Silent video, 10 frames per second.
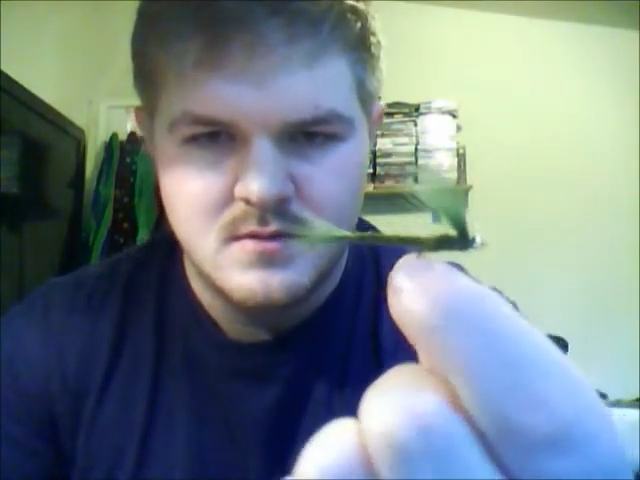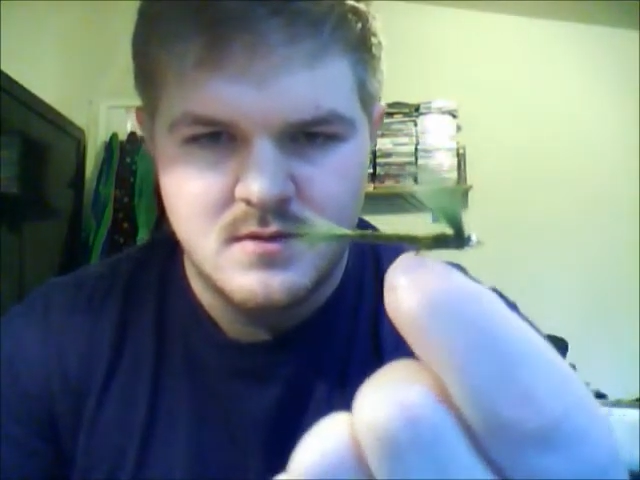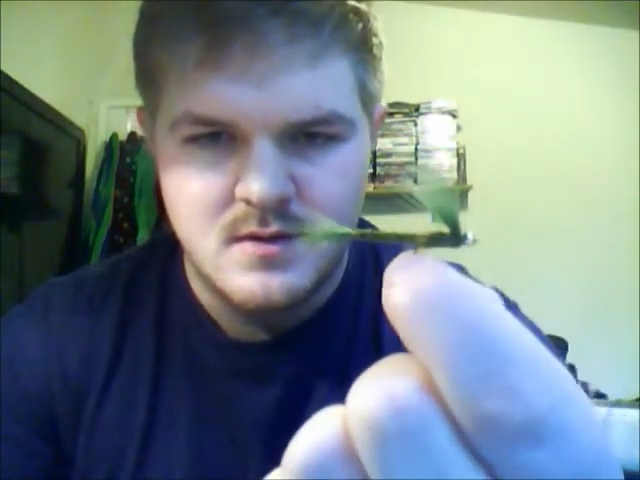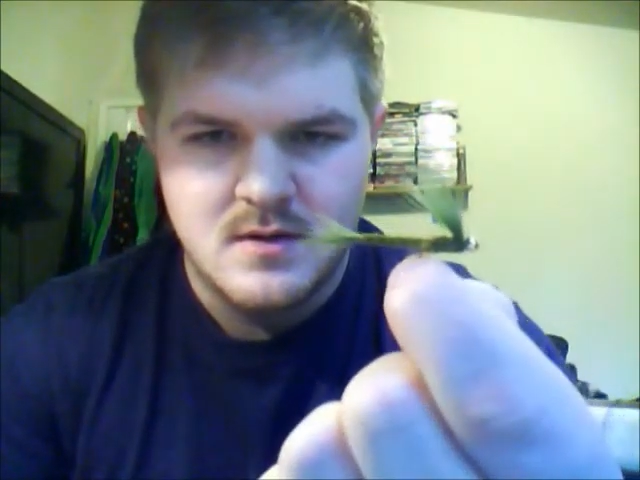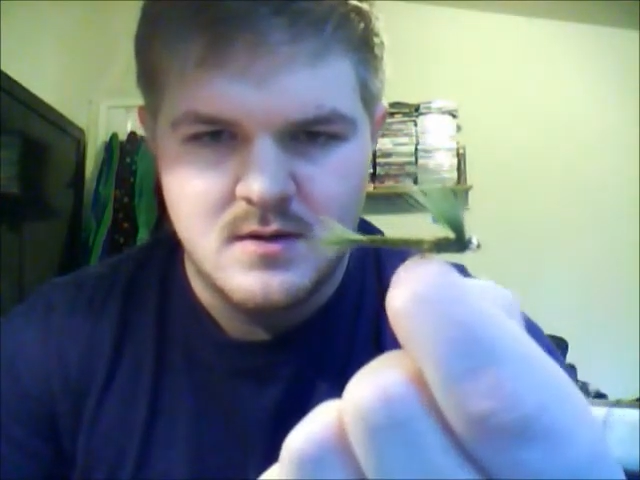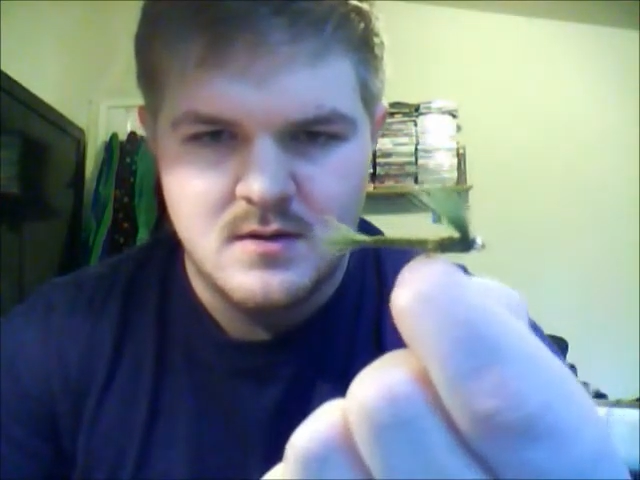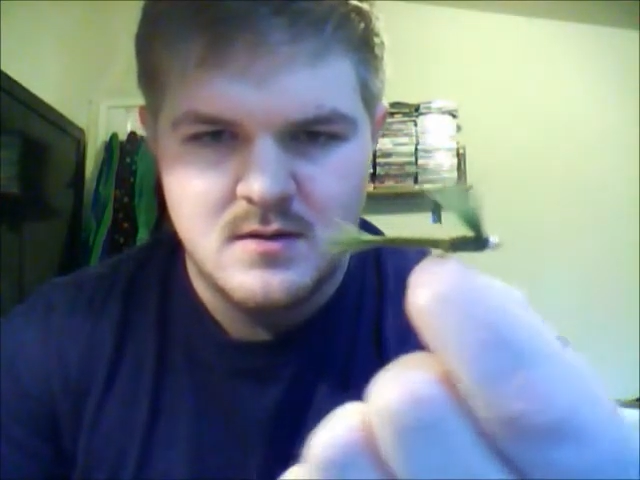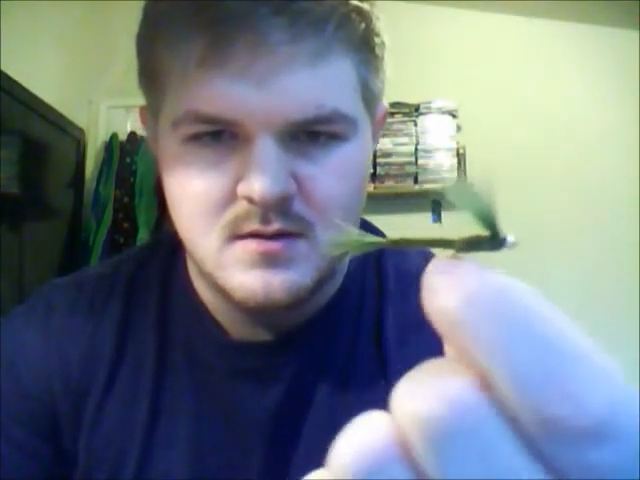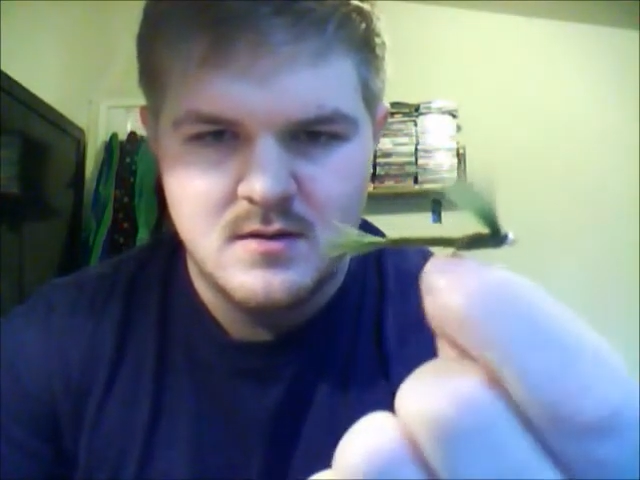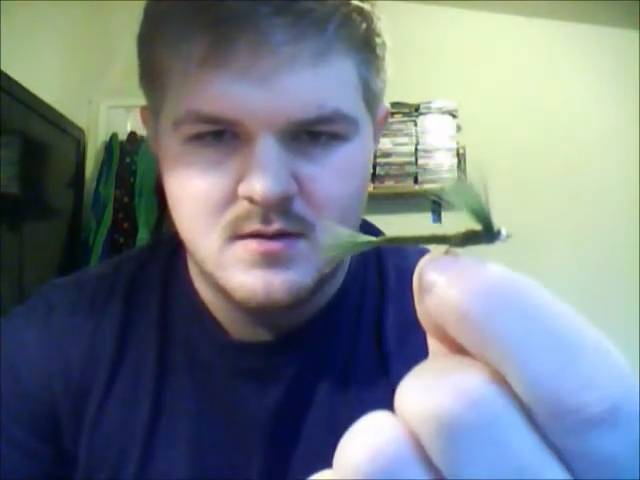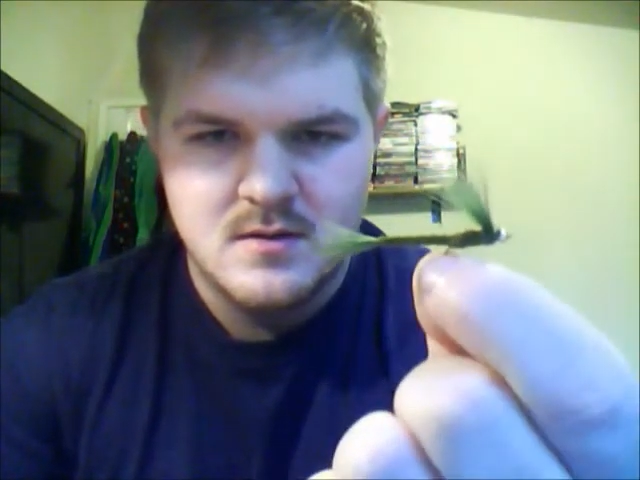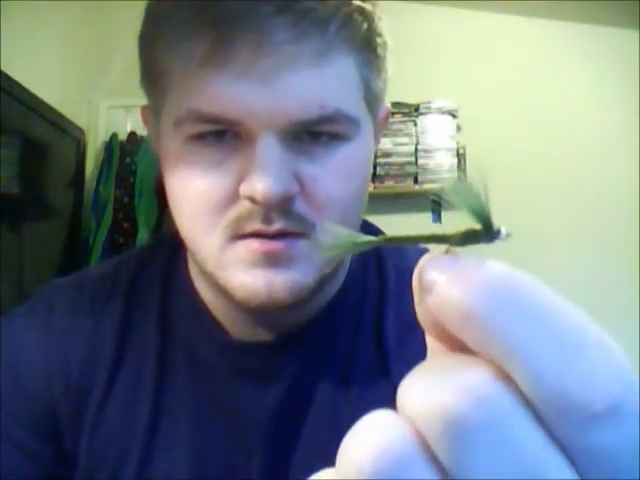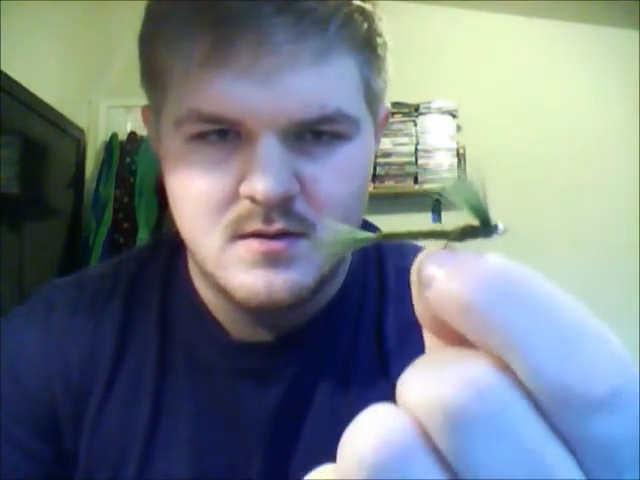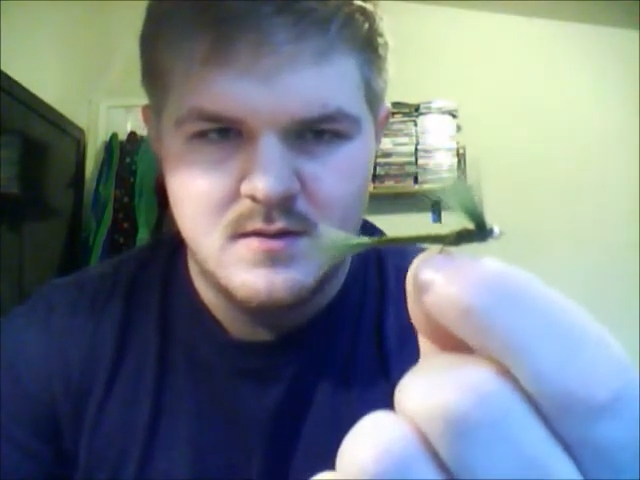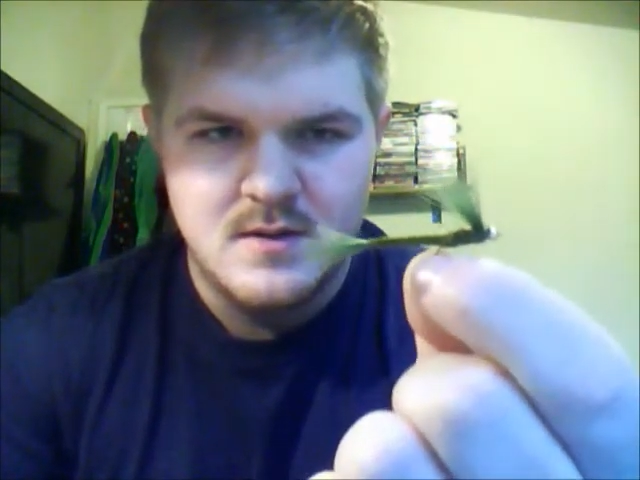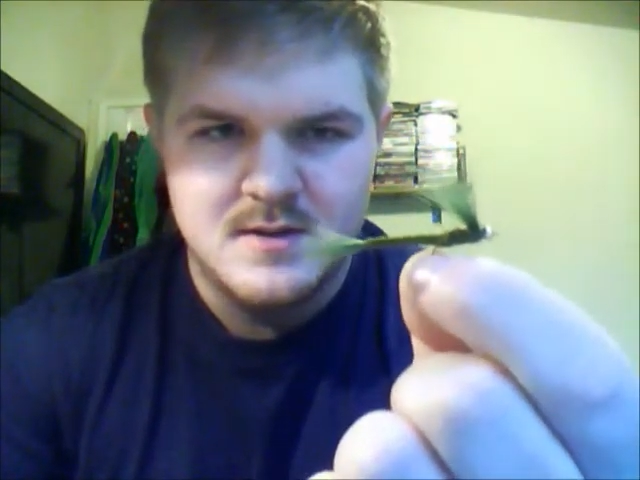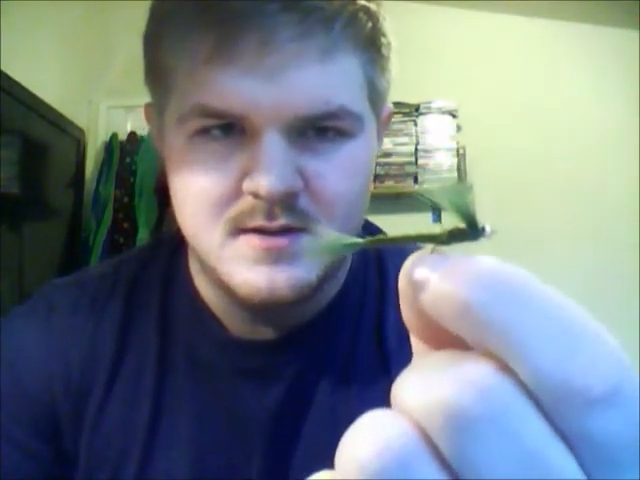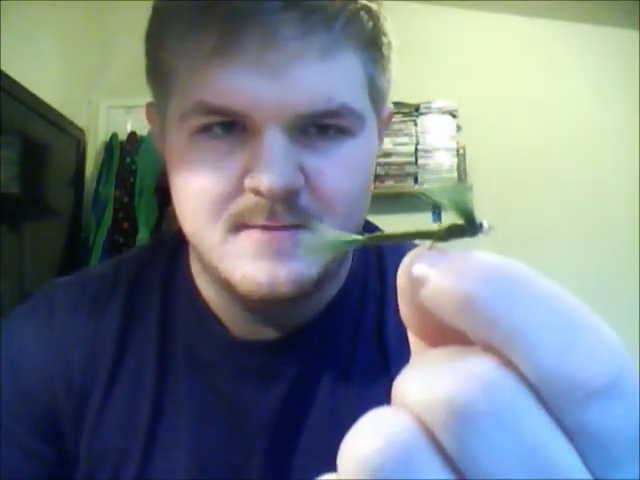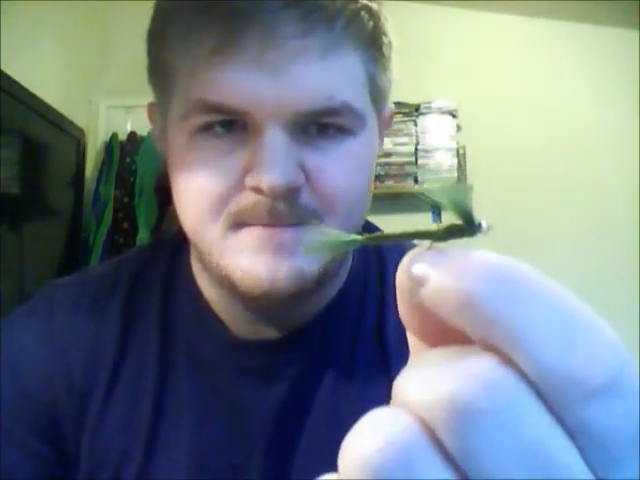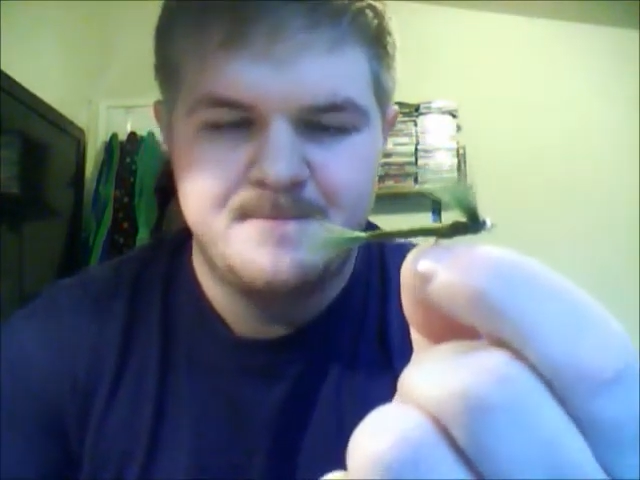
Yeah, that's it.